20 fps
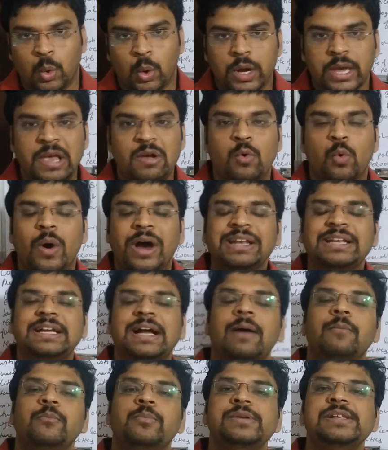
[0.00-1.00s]
Okay, one
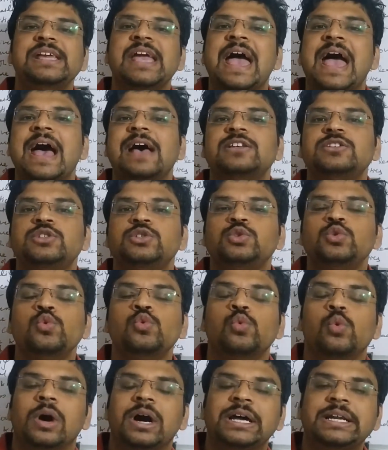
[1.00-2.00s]
company has to
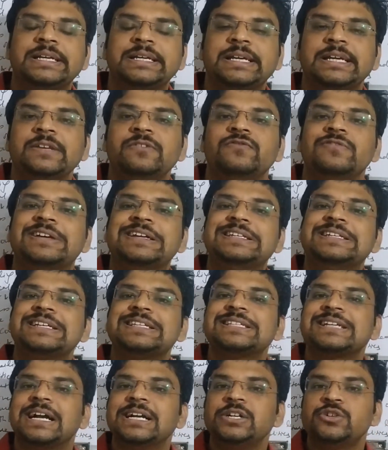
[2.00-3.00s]
work in various
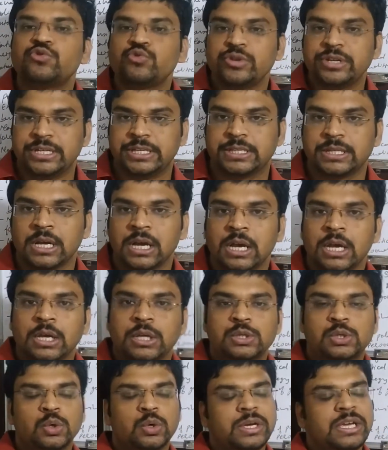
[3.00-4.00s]
countries,
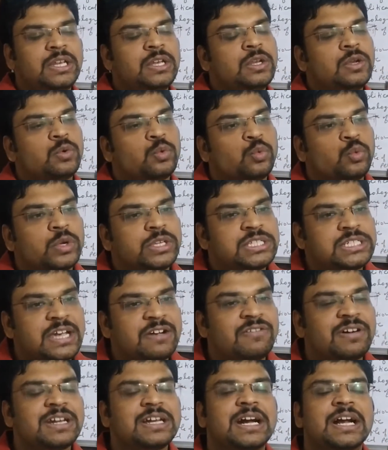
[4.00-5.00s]
so in
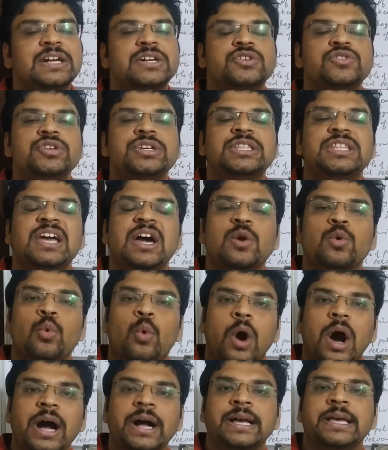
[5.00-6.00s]
whichever country they are
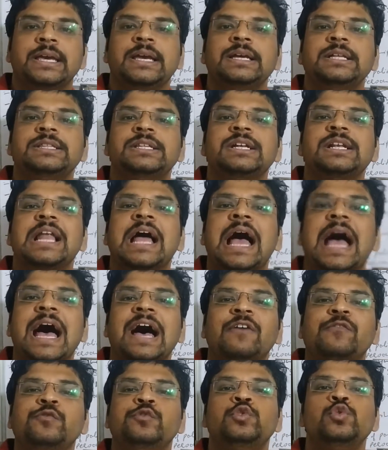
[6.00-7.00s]
working, they'll
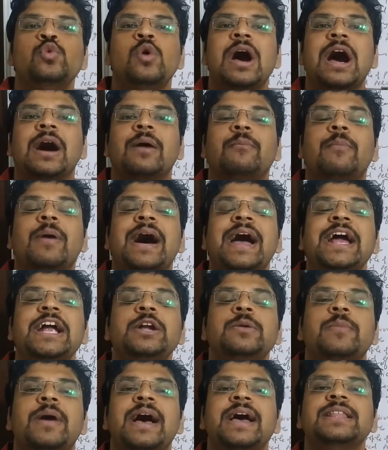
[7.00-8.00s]
have to
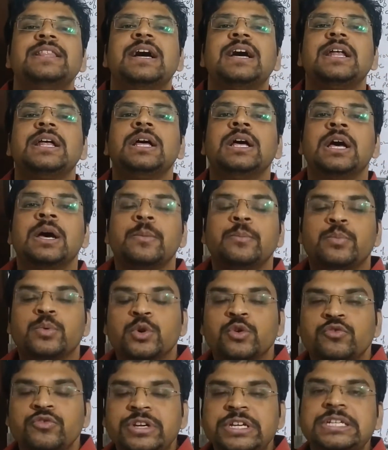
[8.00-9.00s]
abide by the
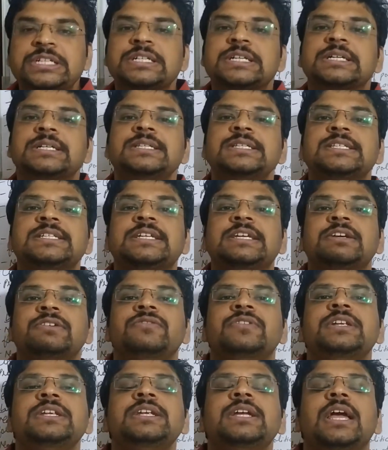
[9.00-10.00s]
provisions
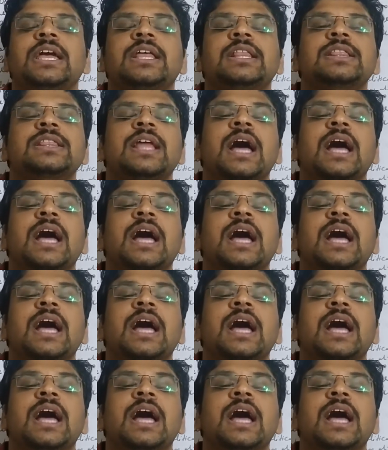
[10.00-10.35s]
given in